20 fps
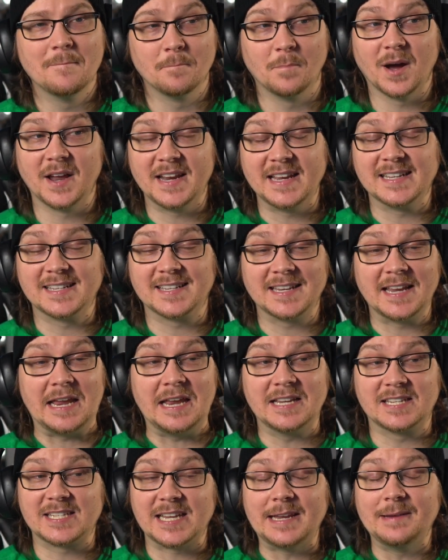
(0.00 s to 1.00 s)
but he,
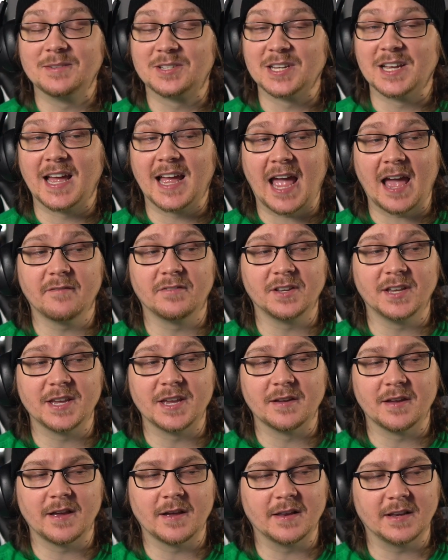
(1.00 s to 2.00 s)
he seemed to
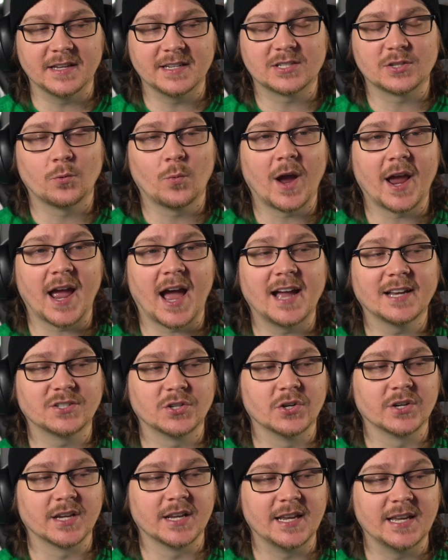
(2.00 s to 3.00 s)
heavily, at least the way I
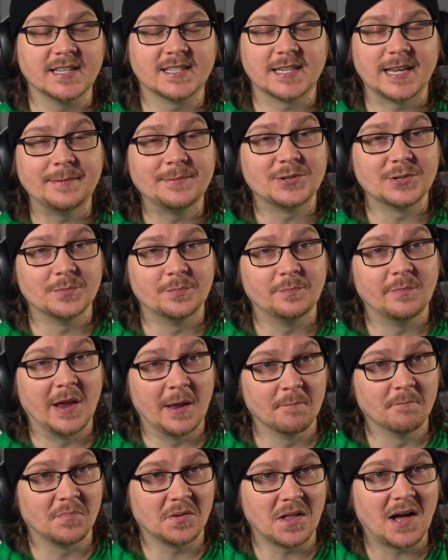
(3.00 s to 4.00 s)
took it, he seemed to
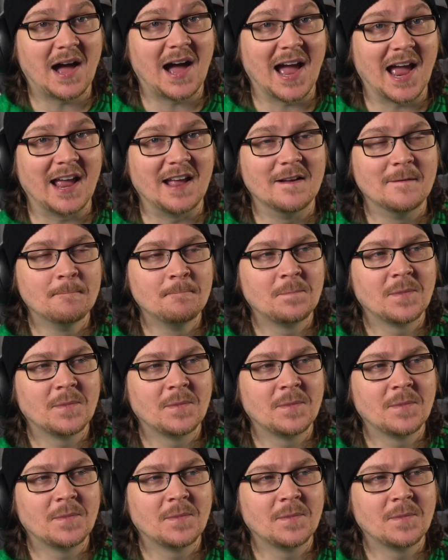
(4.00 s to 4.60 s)
imply